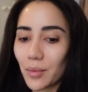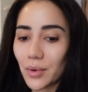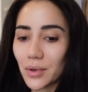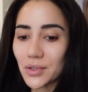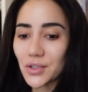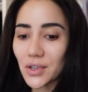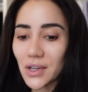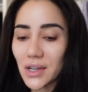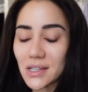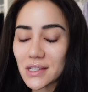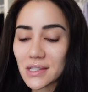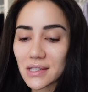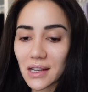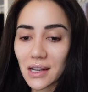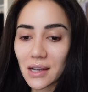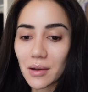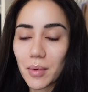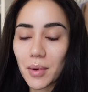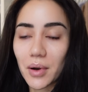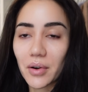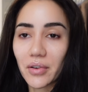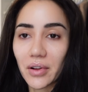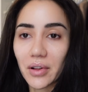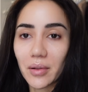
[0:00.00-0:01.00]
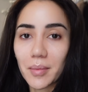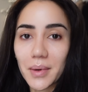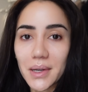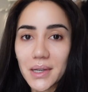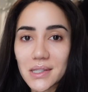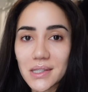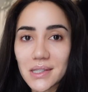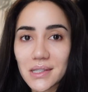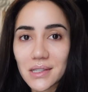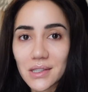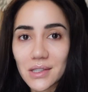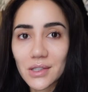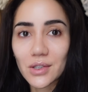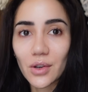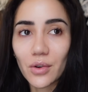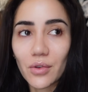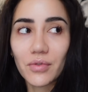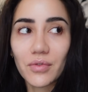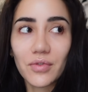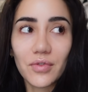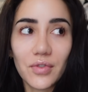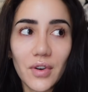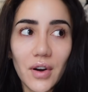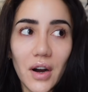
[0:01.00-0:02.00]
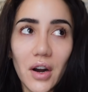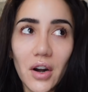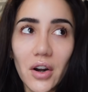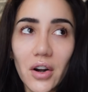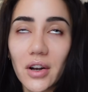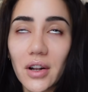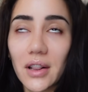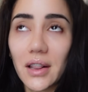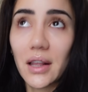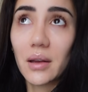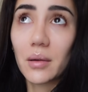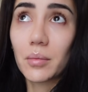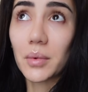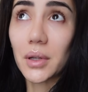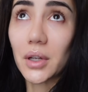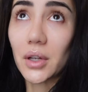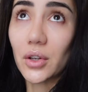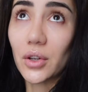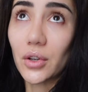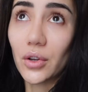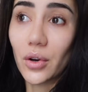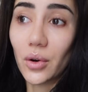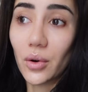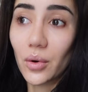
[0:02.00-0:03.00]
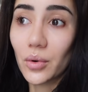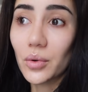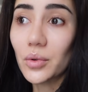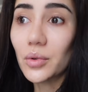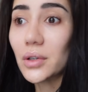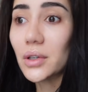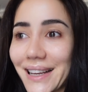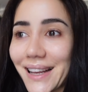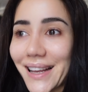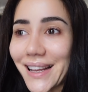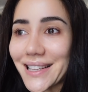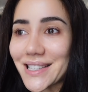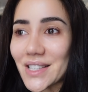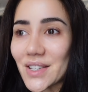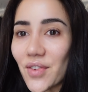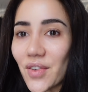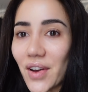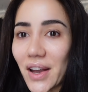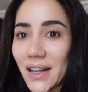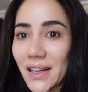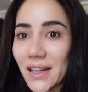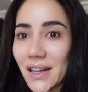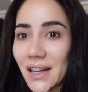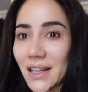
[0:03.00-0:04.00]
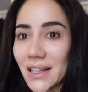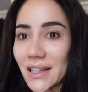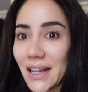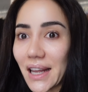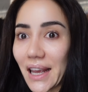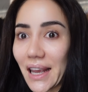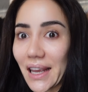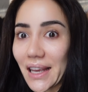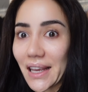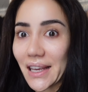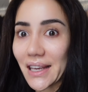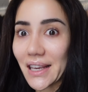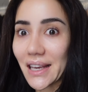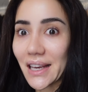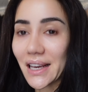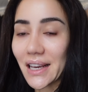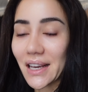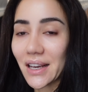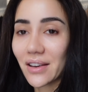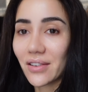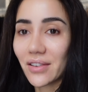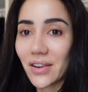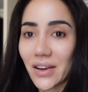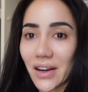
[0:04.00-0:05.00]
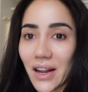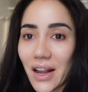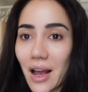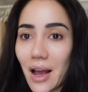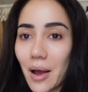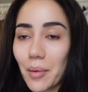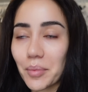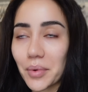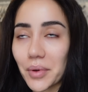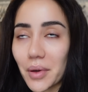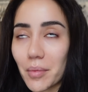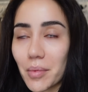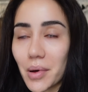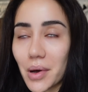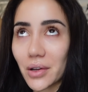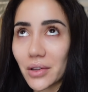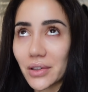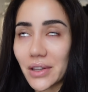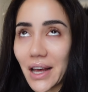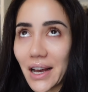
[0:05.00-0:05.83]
What do you guys think about Vlogmas so far? Let me know. It's finally day. Very happy about